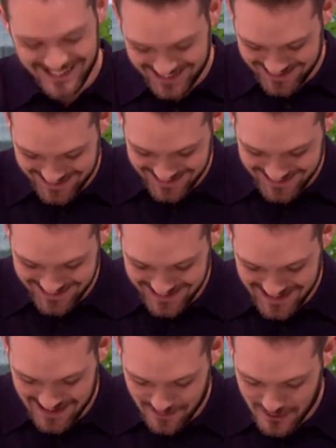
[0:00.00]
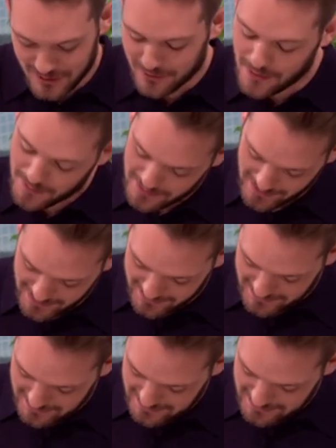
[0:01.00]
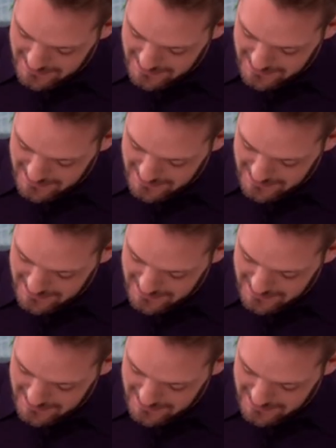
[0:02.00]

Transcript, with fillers: but it's okay. it's all okay. right. It's not